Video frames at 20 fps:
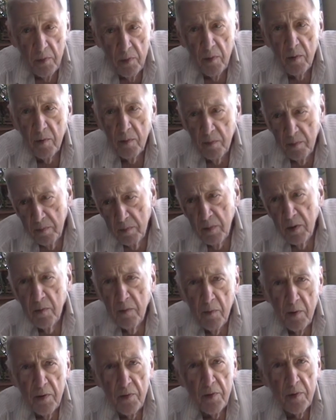So
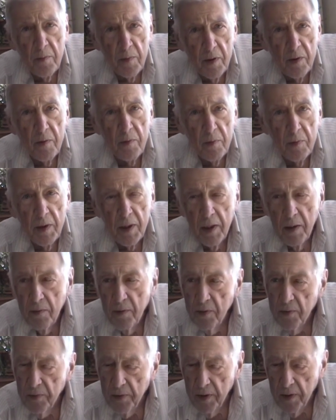once a month we
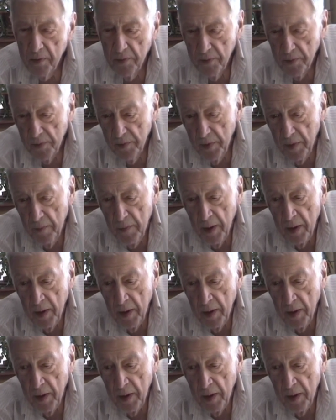gave these concerts.